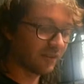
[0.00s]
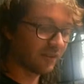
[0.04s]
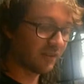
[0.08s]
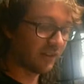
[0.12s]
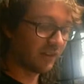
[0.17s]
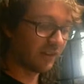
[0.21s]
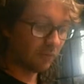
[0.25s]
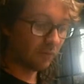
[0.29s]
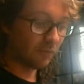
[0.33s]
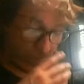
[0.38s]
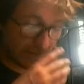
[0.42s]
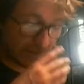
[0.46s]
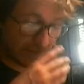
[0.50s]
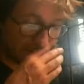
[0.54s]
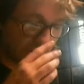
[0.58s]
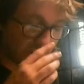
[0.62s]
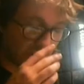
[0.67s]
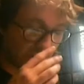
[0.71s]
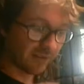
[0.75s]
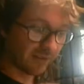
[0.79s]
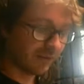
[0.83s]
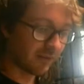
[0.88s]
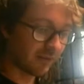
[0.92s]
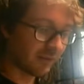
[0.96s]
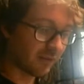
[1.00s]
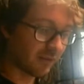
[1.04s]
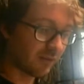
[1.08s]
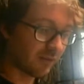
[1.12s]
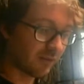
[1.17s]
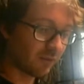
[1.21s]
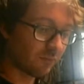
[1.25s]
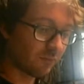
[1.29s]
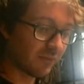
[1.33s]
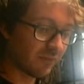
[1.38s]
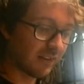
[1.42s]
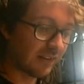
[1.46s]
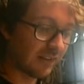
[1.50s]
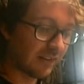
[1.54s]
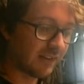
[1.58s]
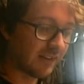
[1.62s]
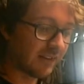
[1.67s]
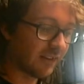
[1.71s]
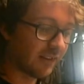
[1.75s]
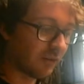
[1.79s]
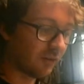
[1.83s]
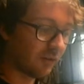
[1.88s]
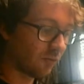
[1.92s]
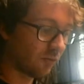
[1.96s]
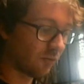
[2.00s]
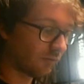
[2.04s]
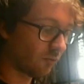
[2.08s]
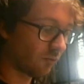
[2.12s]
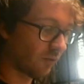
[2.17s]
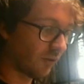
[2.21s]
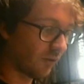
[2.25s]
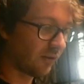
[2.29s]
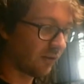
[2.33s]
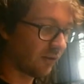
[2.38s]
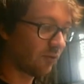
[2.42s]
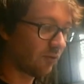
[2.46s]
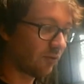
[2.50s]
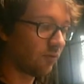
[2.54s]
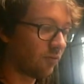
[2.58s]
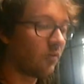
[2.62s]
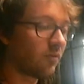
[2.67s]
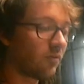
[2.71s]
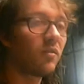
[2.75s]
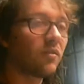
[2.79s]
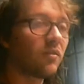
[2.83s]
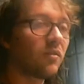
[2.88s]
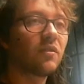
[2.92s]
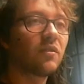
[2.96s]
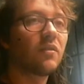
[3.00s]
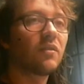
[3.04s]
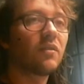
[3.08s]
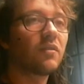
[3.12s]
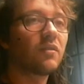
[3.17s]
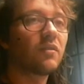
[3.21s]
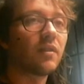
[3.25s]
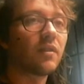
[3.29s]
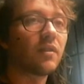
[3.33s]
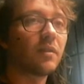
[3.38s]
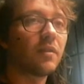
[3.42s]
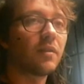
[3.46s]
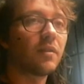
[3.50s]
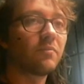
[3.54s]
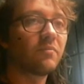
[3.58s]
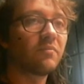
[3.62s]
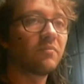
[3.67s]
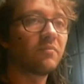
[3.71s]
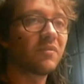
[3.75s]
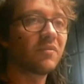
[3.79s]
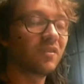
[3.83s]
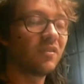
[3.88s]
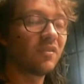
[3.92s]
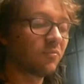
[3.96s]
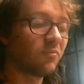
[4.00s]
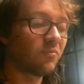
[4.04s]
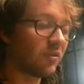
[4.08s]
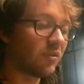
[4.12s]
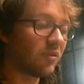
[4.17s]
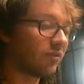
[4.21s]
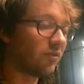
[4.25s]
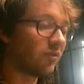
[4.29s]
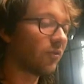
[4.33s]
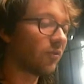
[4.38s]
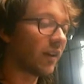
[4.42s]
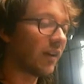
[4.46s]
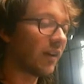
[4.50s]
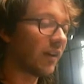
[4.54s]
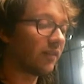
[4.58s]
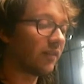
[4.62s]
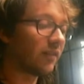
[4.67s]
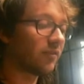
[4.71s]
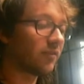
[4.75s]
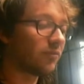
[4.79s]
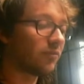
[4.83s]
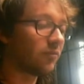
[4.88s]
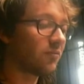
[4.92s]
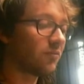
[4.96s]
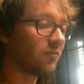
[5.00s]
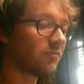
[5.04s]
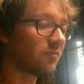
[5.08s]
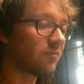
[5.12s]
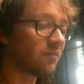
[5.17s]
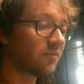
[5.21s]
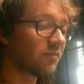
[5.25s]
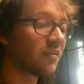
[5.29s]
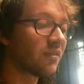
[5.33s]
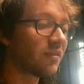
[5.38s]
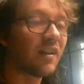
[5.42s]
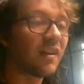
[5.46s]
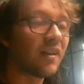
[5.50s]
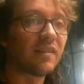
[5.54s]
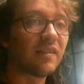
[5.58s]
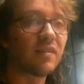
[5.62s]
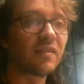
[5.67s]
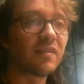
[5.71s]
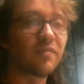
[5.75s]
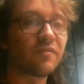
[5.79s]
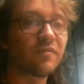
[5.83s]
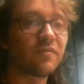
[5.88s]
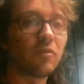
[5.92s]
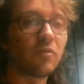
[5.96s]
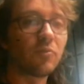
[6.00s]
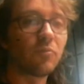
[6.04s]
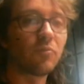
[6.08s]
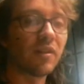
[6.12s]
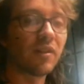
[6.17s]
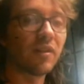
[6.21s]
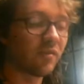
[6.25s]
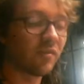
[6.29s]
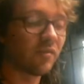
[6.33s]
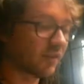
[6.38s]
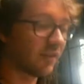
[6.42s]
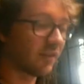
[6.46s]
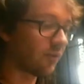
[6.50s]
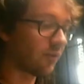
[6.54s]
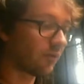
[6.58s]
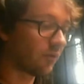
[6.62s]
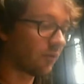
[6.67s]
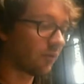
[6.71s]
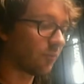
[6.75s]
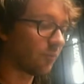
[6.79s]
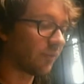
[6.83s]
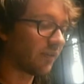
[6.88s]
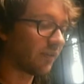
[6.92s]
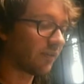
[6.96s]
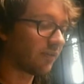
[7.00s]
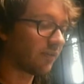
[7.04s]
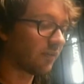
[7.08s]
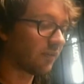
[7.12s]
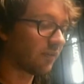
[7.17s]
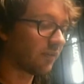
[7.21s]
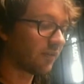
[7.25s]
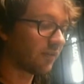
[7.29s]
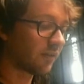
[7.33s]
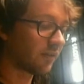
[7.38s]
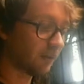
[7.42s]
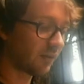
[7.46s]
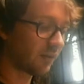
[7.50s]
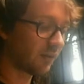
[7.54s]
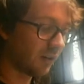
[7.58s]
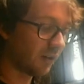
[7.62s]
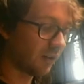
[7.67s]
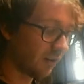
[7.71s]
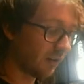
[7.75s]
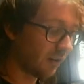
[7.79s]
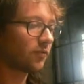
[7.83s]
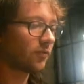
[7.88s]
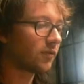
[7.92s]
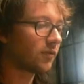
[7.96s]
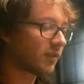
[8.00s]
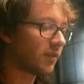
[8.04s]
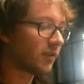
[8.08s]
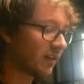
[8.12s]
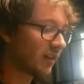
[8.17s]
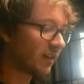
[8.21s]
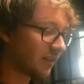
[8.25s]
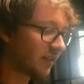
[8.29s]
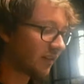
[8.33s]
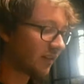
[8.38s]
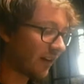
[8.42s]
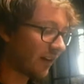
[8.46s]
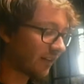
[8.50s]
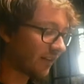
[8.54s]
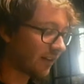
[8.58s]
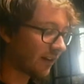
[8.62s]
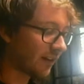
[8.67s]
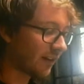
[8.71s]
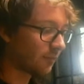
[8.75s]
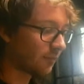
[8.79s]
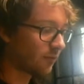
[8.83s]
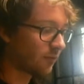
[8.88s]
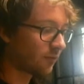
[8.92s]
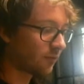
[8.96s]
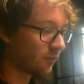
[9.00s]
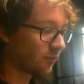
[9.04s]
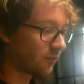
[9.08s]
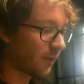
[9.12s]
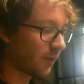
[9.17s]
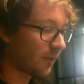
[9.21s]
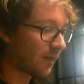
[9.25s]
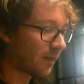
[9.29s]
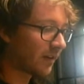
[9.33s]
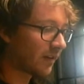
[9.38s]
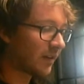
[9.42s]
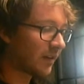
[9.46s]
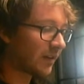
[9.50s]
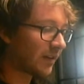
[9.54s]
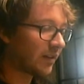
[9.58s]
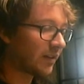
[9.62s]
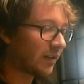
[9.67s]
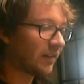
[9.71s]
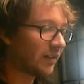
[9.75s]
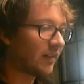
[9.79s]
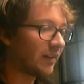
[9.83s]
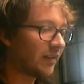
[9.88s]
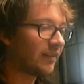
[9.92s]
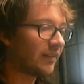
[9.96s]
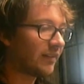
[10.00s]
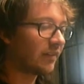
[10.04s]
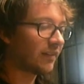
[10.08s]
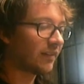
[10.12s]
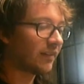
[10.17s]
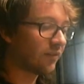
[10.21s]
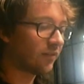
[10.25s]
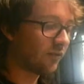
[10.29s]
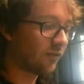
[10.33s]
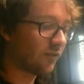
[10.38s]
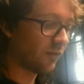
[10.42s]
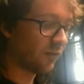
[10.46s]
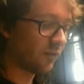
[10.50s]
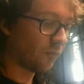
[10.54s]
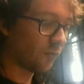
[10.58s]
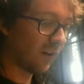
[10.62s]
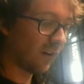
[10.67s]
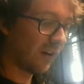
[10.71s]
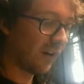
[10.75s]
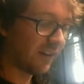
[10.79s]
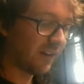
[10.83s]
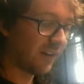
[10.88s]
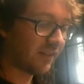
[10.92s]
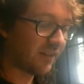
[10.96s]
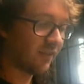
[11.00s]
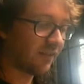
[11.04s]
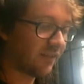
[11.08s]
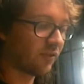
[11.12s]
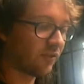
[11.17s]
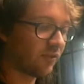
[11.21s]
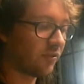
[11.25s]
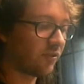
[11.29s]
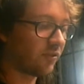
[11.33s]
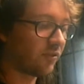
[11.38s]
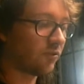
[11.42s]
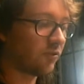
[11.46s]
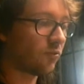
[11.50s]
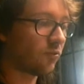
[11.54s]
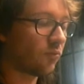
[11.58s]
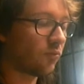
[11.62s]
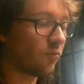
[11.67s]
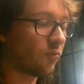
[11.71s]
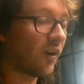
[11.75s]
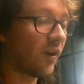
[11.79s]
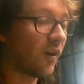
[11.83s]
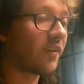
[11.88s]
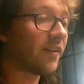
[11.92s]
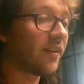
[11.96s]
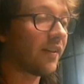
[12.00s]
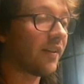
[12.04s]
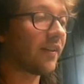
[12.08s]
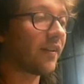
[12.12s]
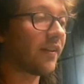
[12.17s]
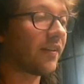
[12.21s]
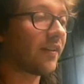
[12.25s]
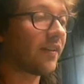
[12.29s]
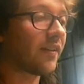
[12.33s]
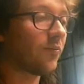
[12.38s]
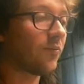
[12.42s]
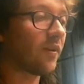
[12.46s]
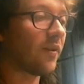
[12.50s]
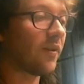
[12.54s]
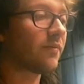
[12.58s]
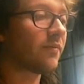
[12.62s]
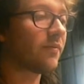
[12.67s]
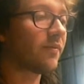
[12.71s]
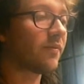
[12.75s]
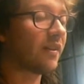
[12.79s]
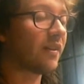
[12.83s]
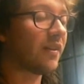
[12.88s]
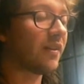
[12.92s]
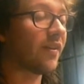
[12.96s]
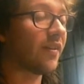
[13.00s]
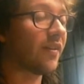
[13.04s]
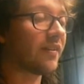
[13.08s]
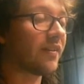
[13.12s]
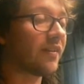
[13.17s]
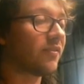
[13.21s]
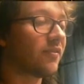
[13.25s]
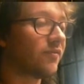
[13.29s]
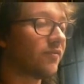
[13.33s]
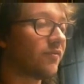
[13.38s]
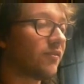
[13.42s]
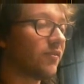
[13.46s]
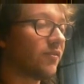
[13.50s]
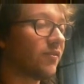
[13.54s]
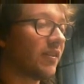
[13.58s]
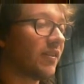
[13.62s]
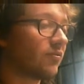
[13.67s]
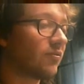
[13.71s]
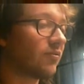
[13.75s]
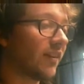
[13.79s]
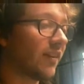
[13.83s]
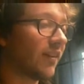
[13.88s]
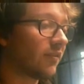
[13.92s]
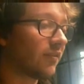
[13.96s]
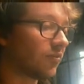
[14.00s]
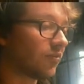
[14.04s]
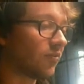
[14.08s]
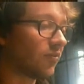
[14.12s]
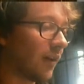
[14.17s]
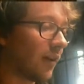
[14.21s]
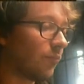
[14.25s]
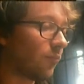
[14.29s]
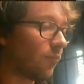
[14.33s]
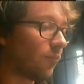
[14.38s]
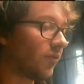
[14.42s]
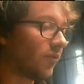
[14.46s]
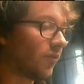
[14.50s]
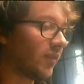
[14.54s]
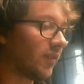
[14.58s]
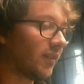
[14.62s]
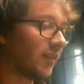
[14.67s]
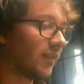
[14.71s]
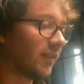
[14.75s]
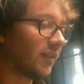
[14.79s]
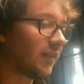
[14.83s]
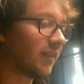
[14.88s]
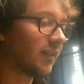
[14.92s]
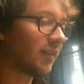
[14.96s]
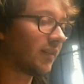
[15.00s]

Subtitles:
in any way that makes sense to you when you know how to edit the firmware, because it's all open source. That example is a good way to show you one advantage of using transcribe, which is